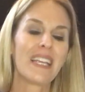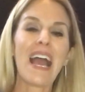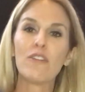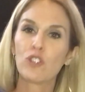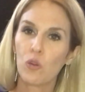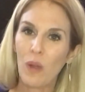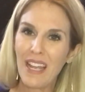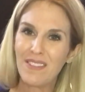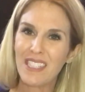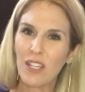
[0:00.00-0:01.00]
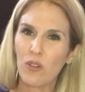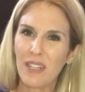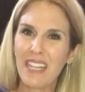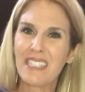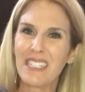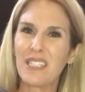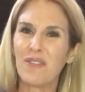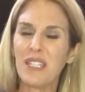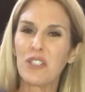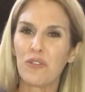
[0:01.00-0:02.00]
counter waves that create a sense
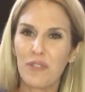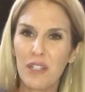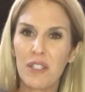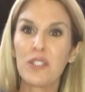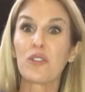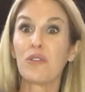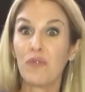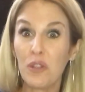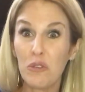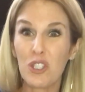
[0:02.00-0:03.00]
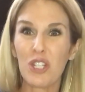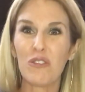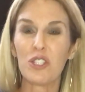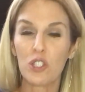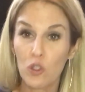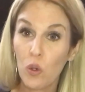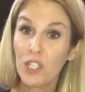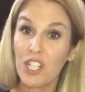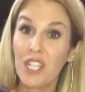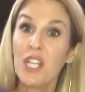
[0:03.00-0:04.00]
of interference or confusion or
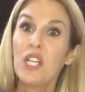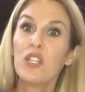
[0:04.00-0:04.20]
distortion